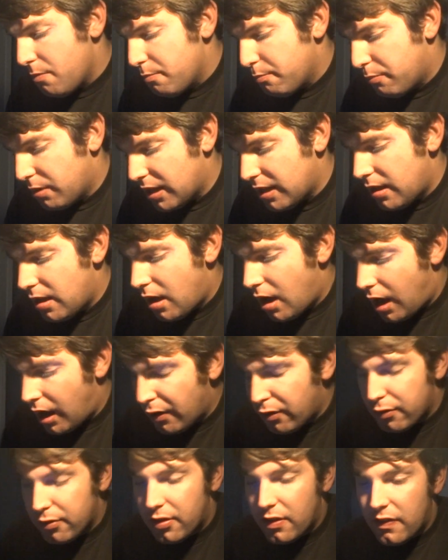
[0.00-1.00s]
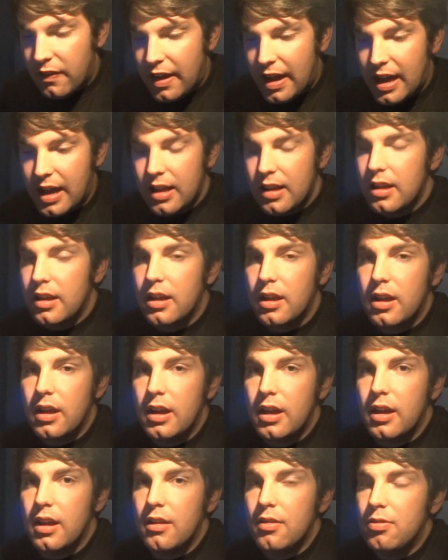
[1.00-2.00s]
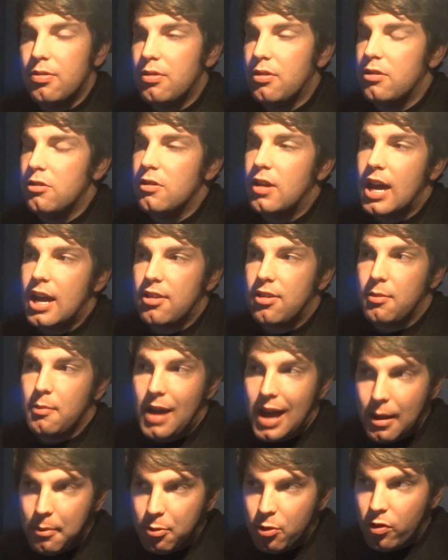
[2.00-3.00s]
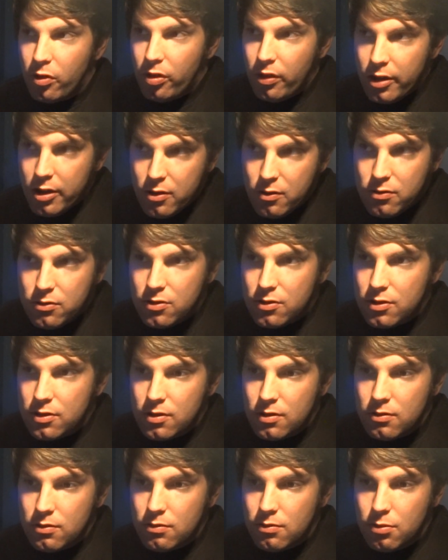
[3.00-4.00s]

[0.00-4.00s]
But other than that, you got some absolutes